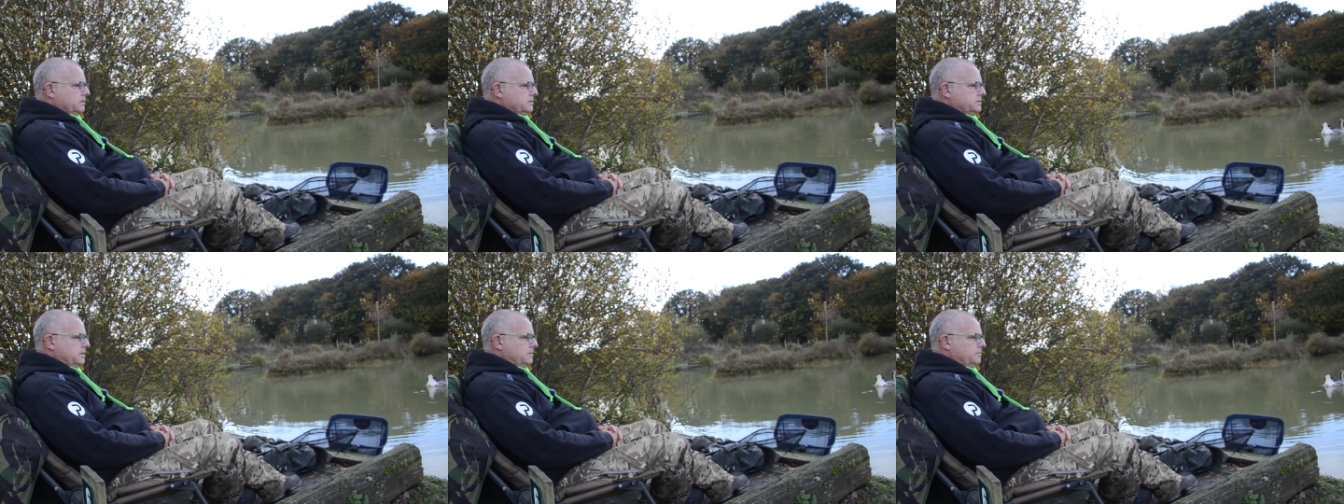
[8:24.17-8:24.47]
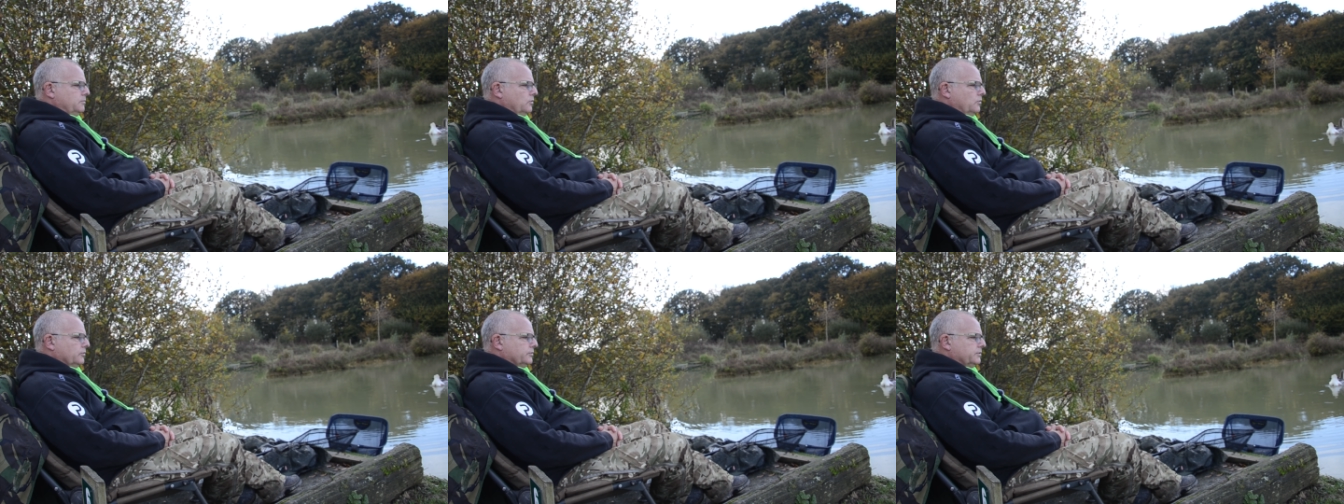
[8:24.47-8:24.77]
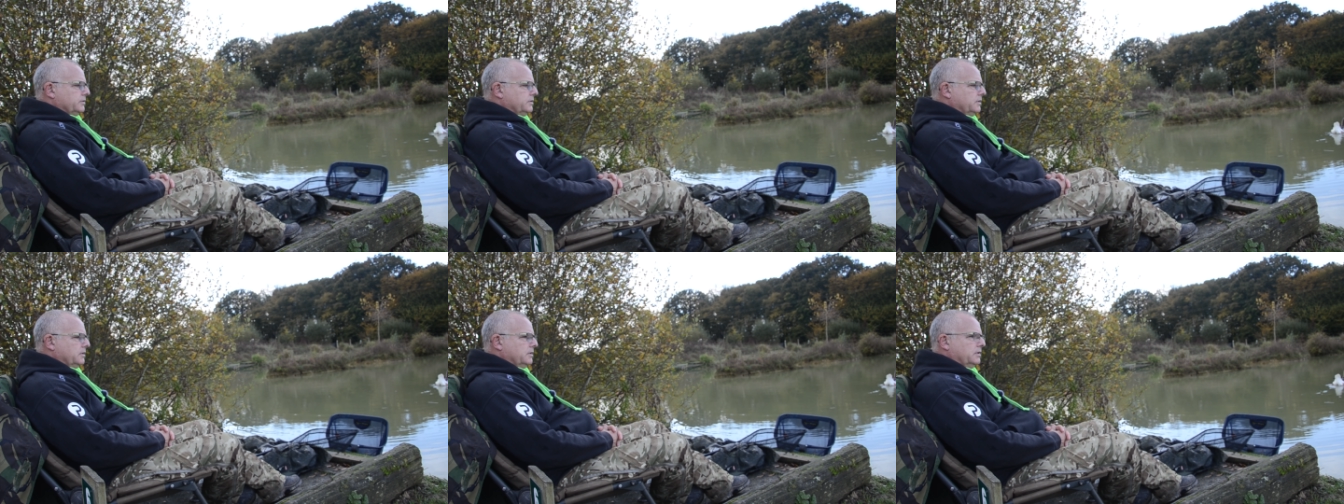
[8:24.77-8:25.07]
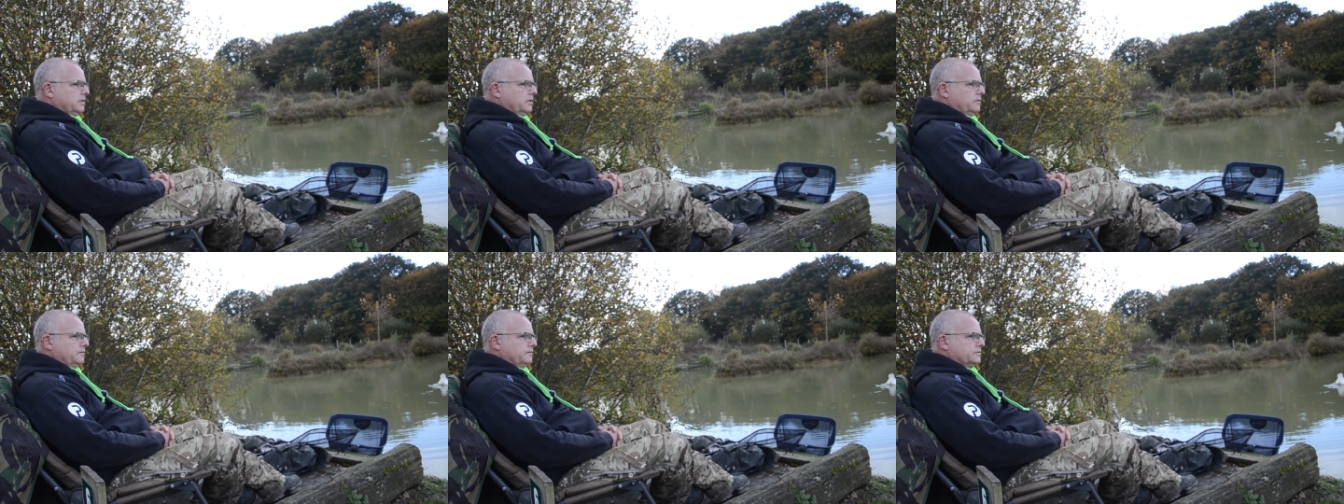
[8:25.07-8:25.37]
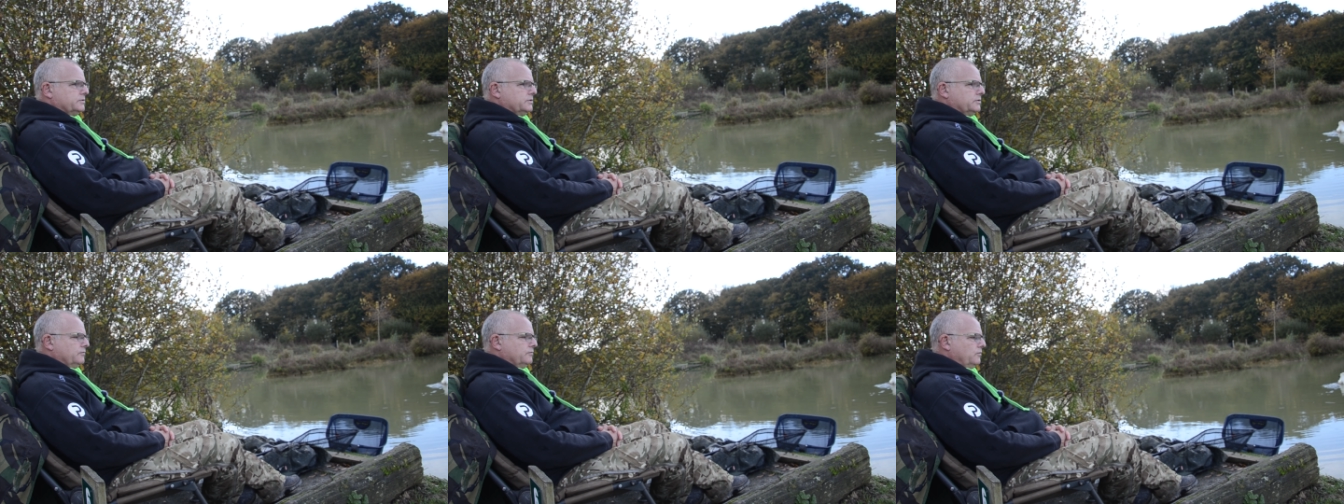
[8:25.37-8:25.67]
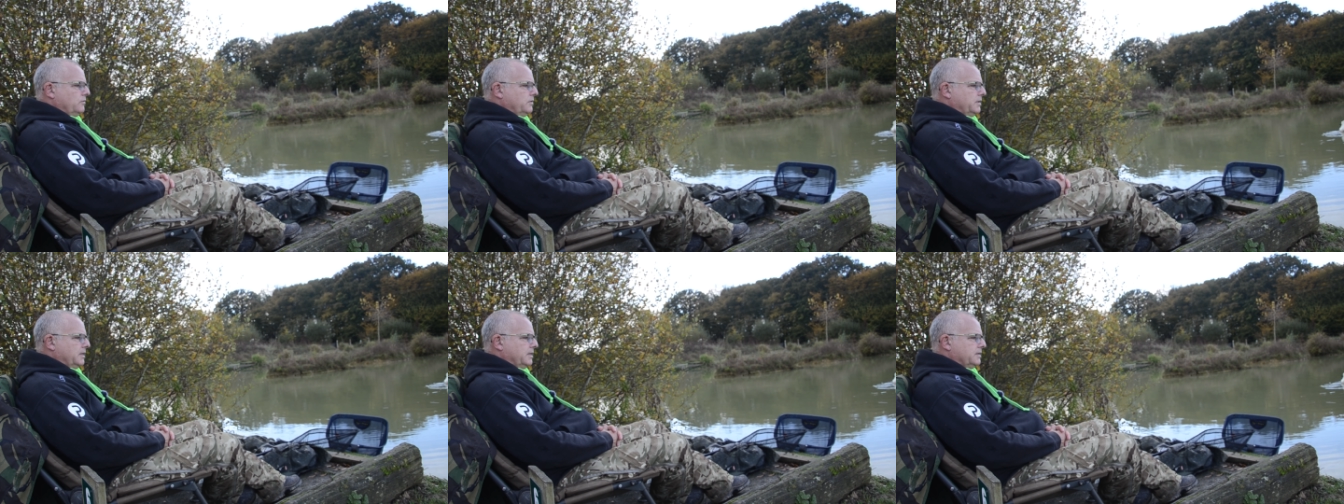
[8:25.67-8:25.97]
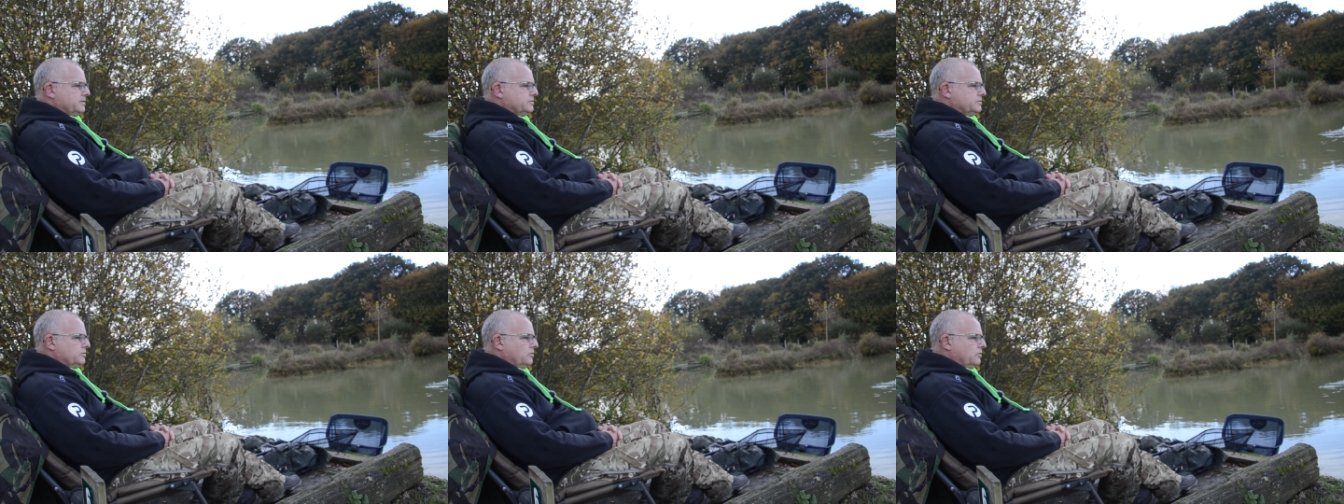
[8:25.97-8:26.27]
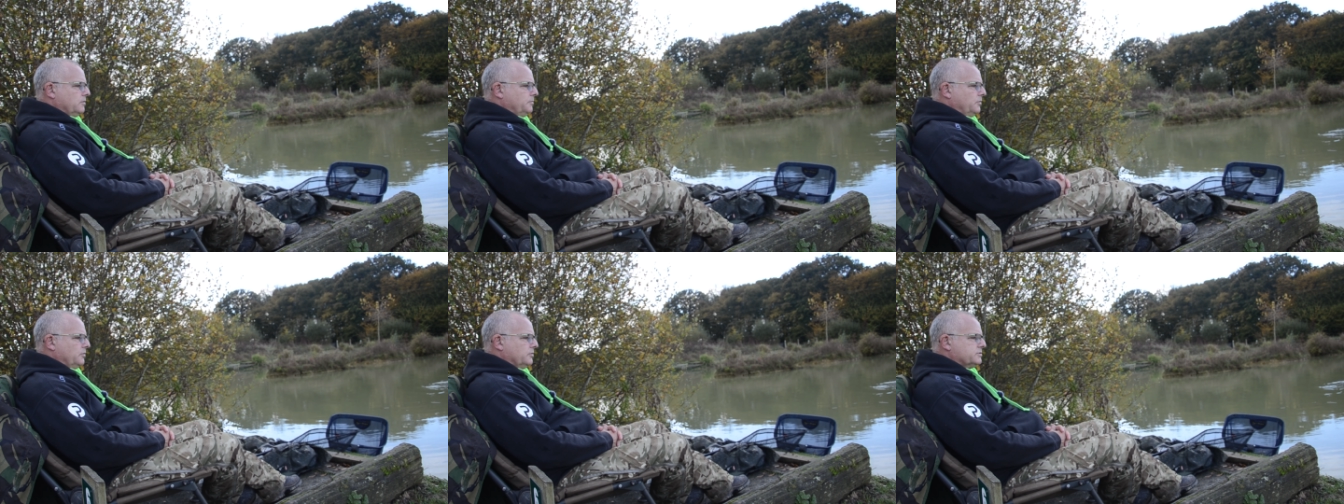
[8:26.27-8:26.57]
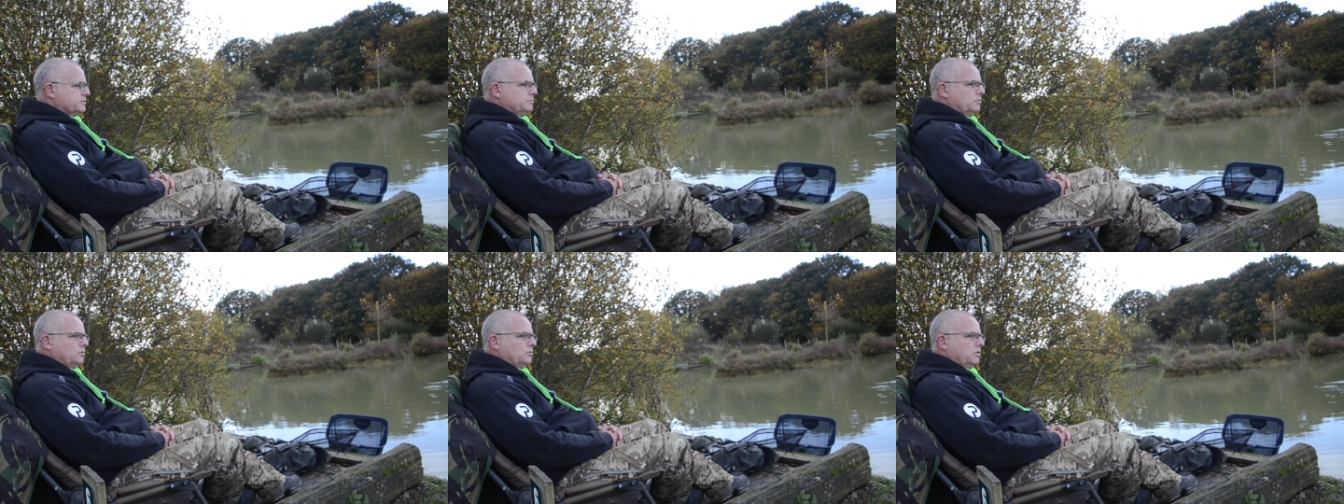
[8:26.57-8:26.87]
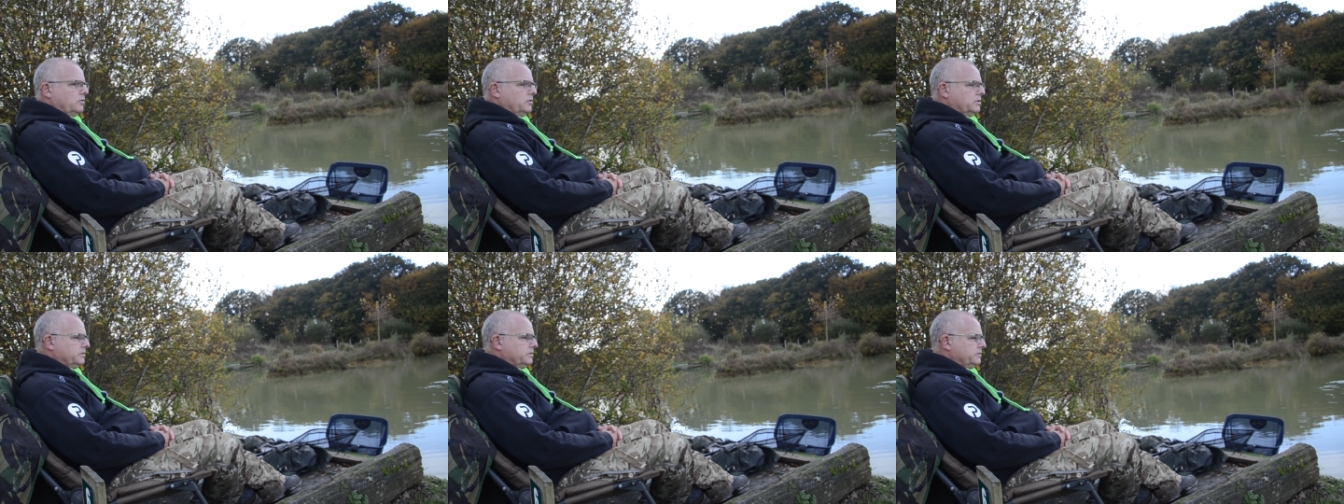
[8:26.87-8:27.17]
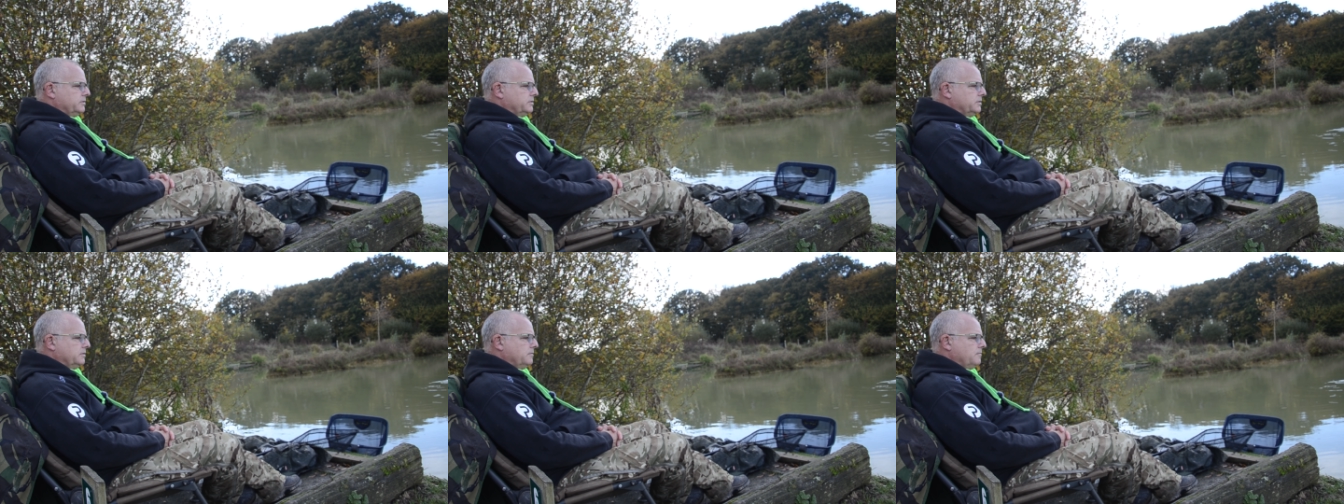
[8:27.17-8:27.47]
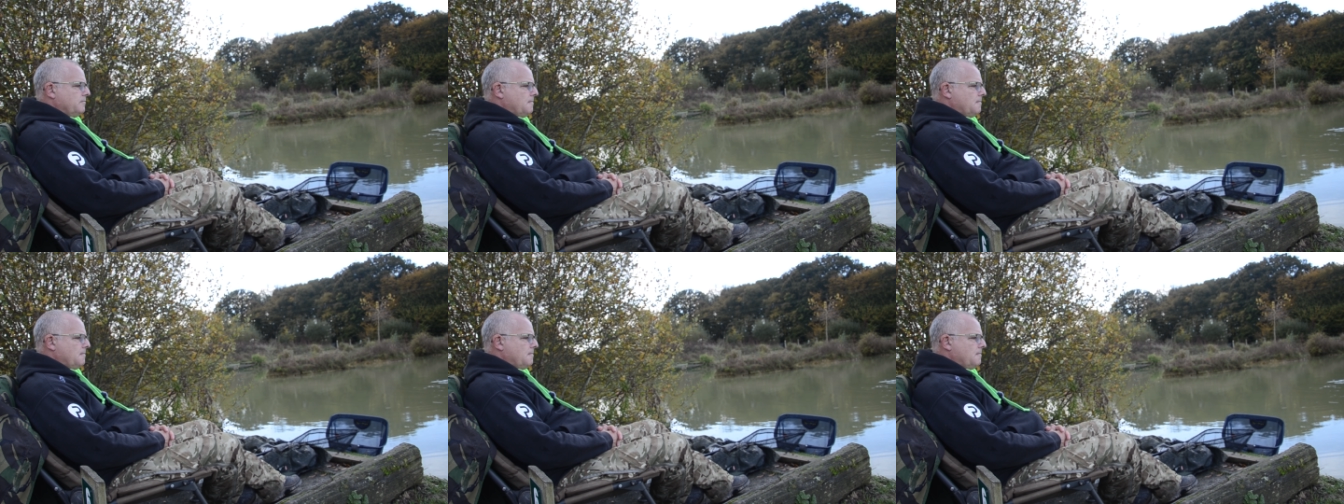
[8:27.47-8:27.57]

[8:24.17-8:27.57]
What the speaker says: tip rod over to the right hand side by a small island,